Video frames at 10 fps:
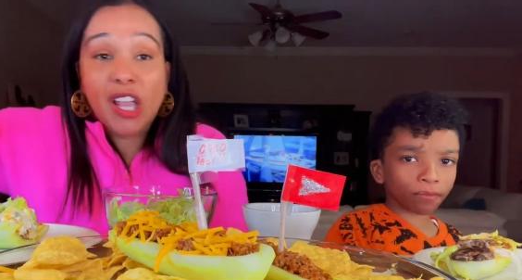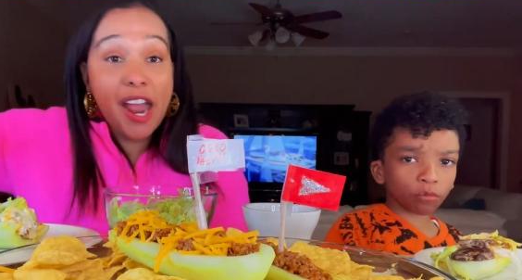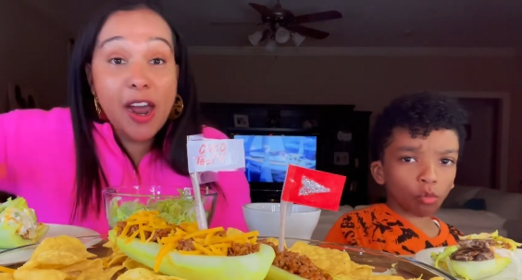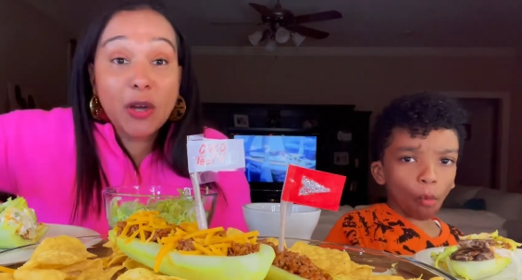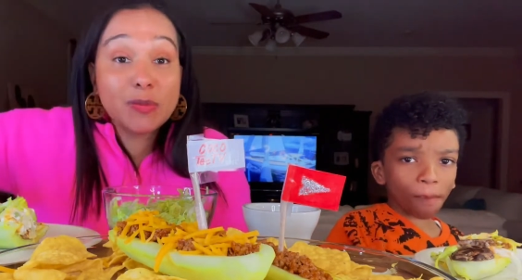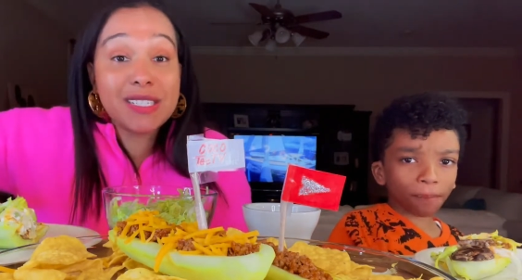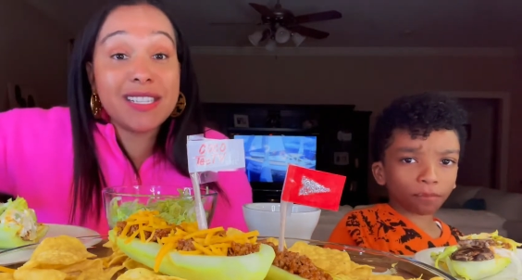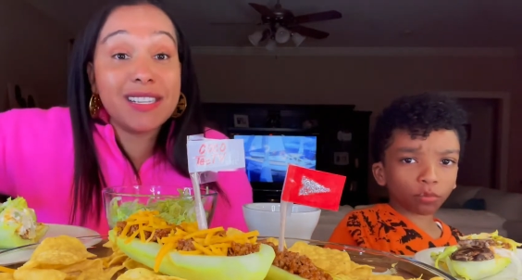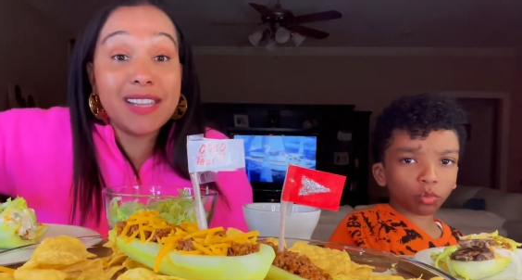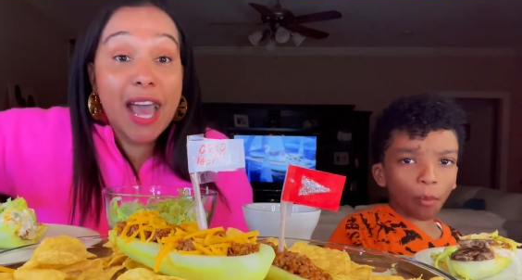Speaker 1: I hope to
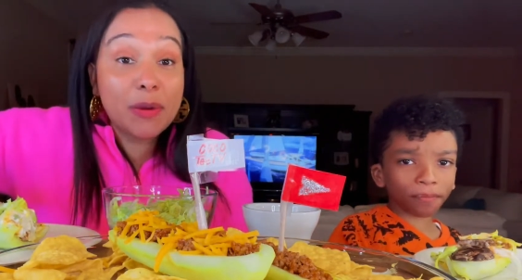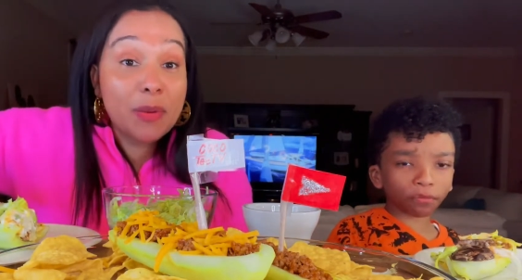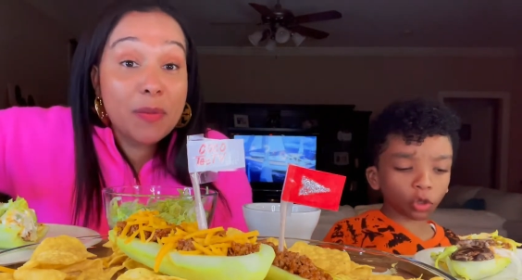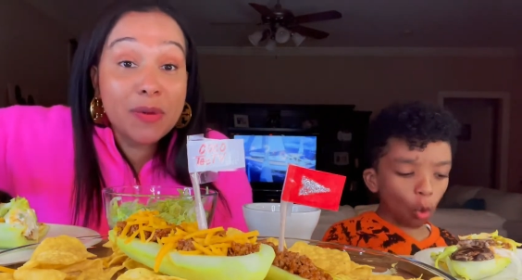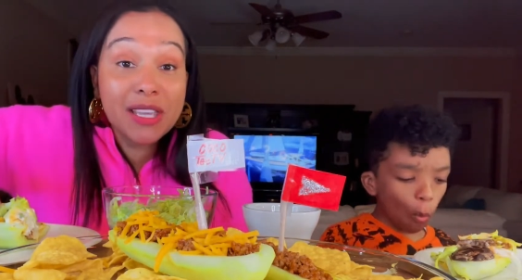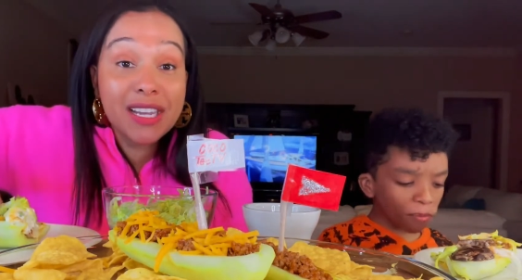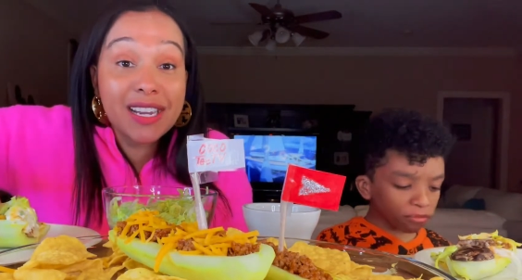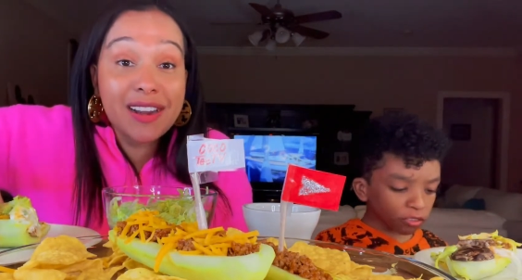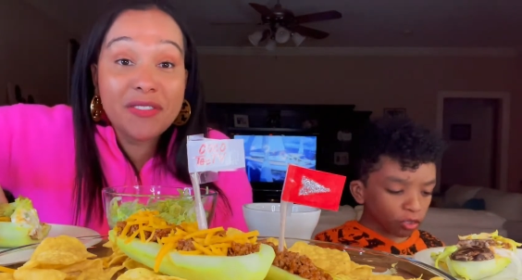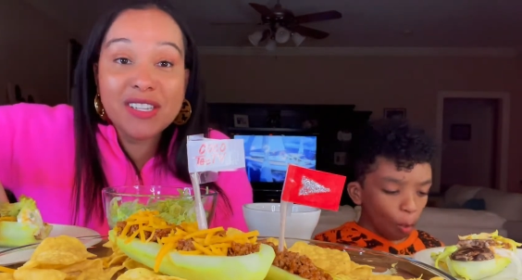see a lot of people get
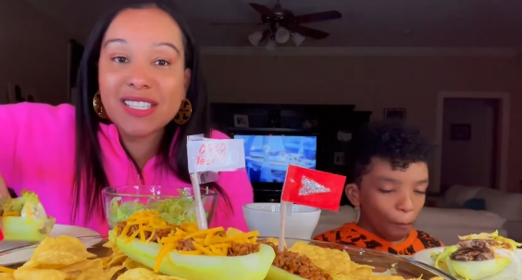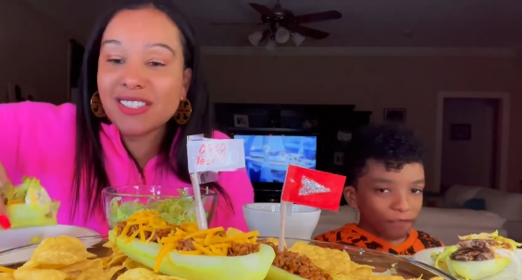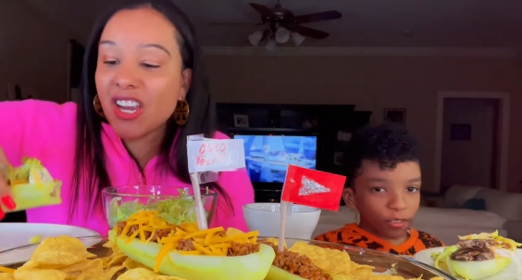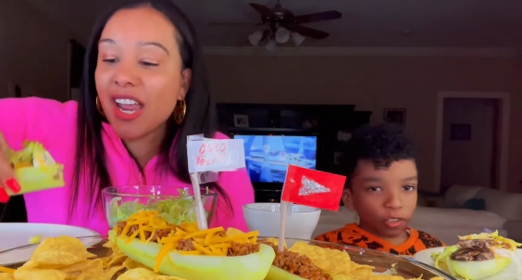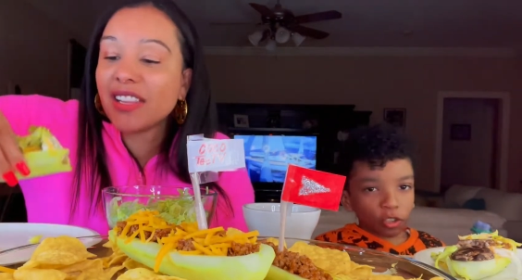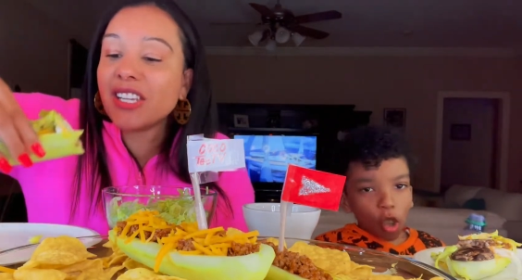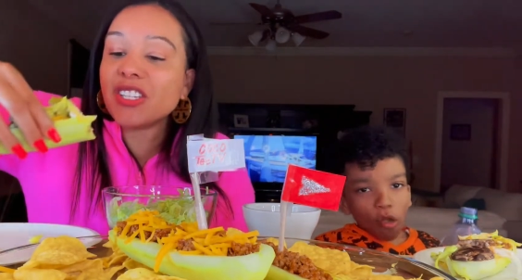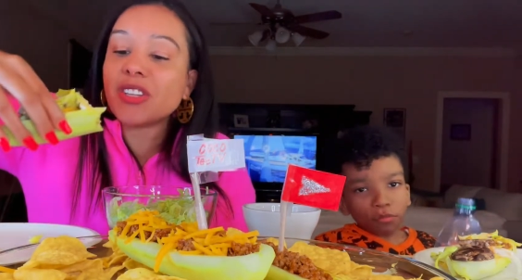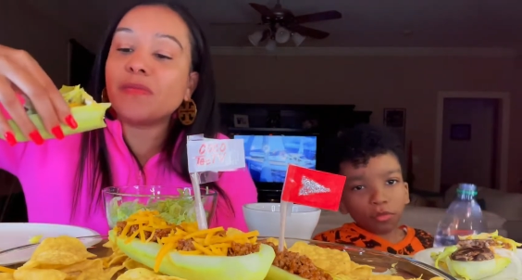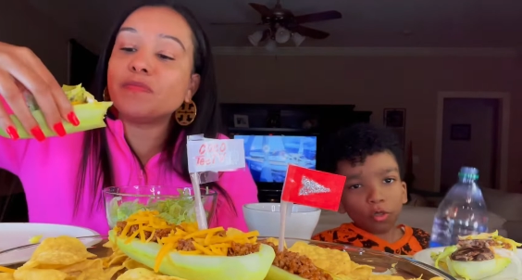in on this
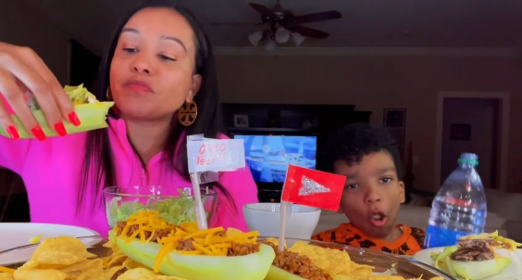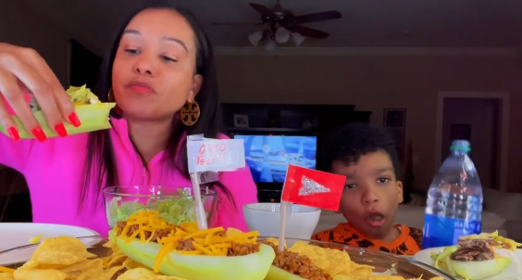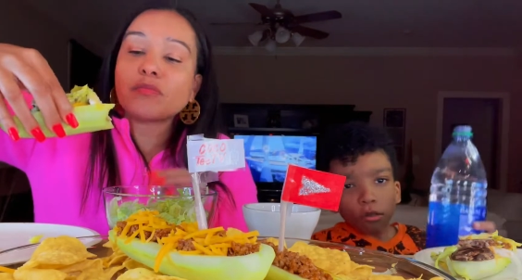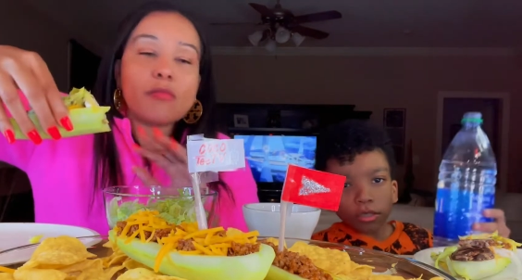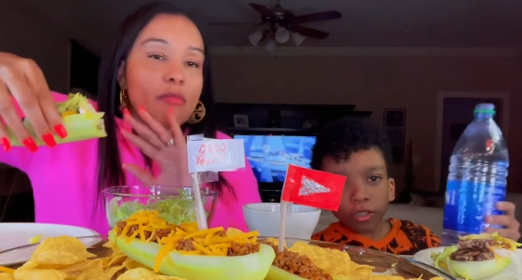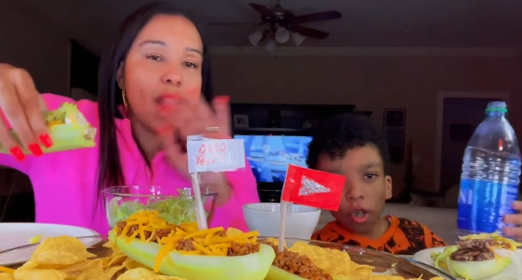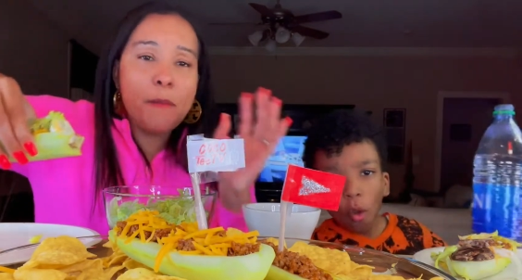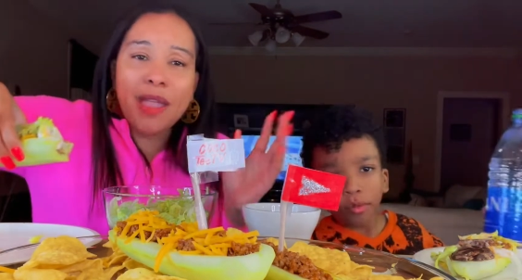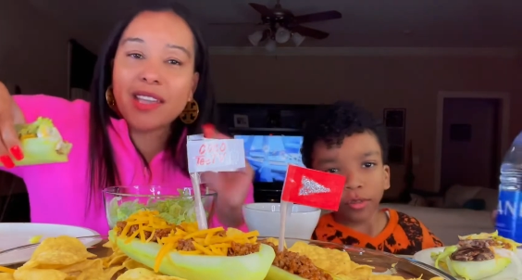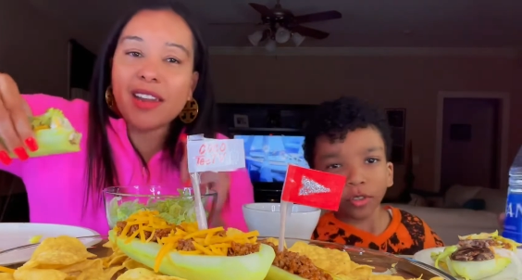challenge.
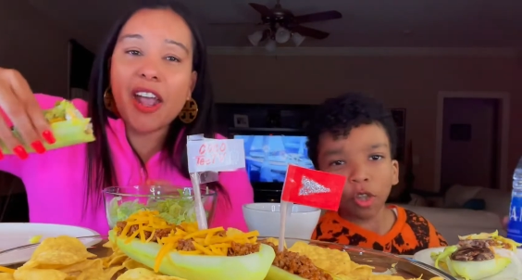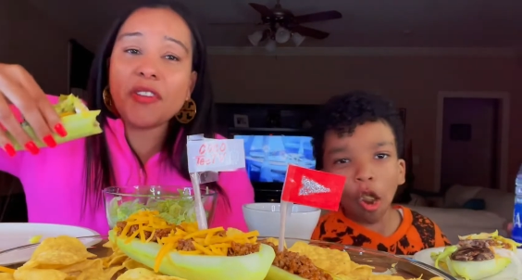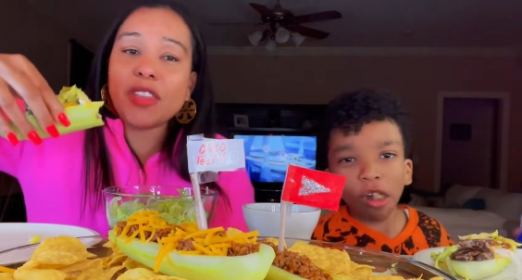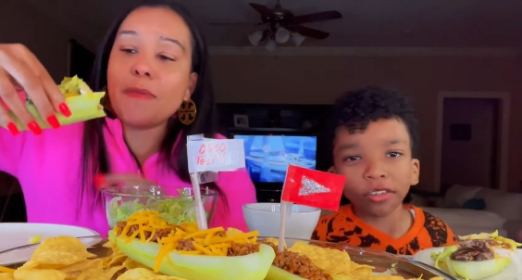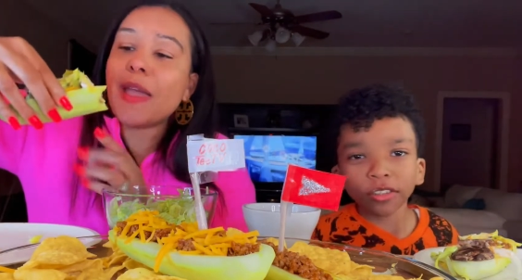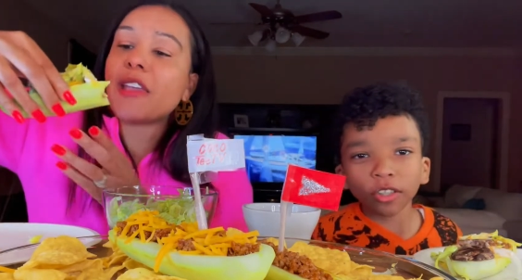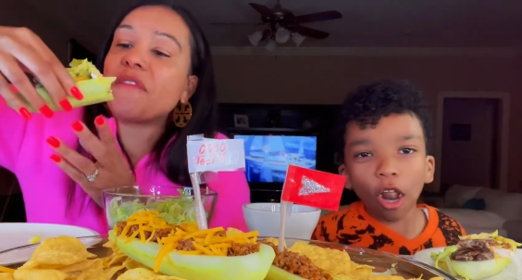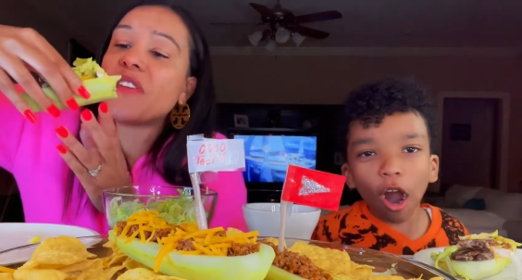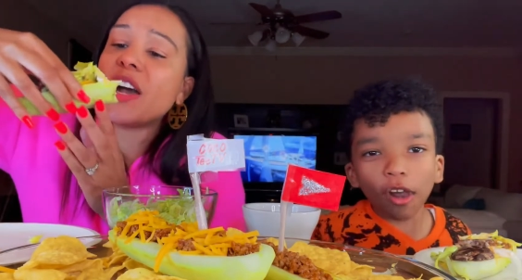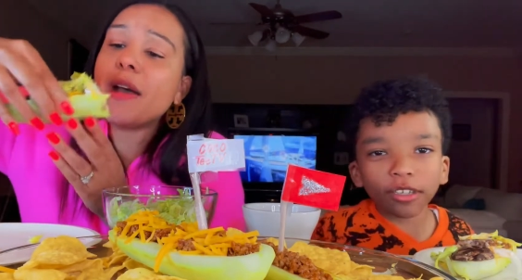Make it healthy, make
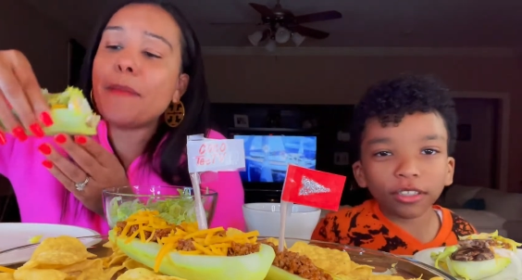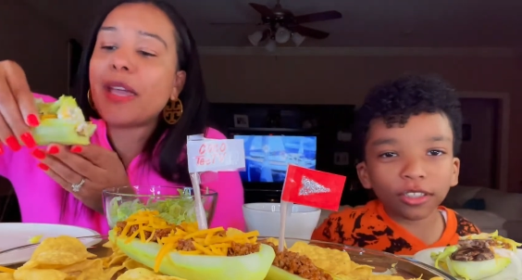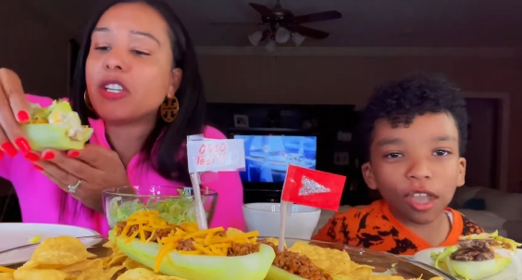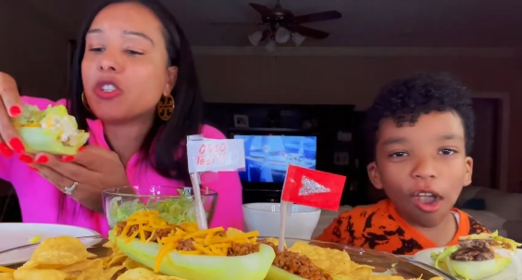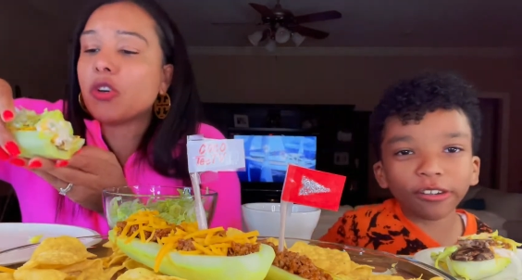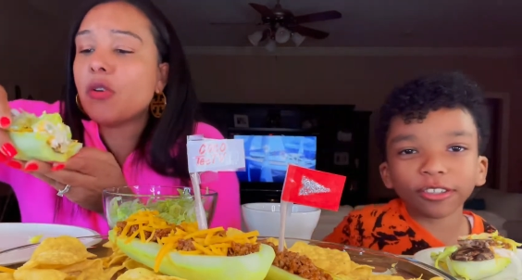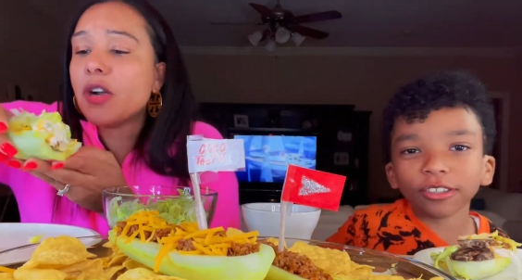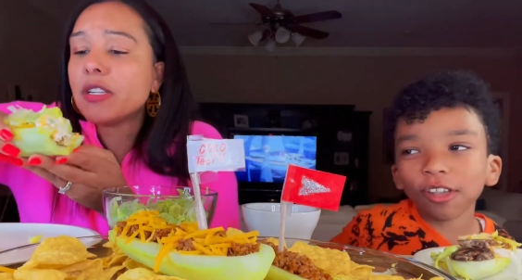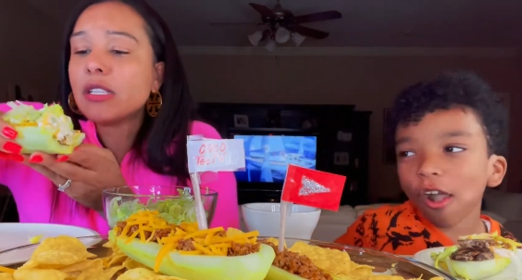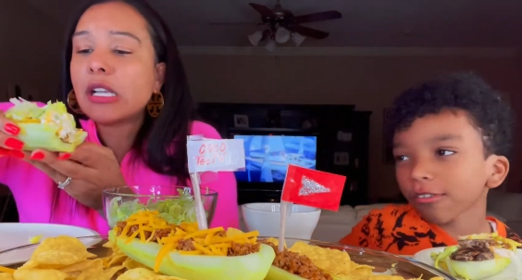it fun, make it yours.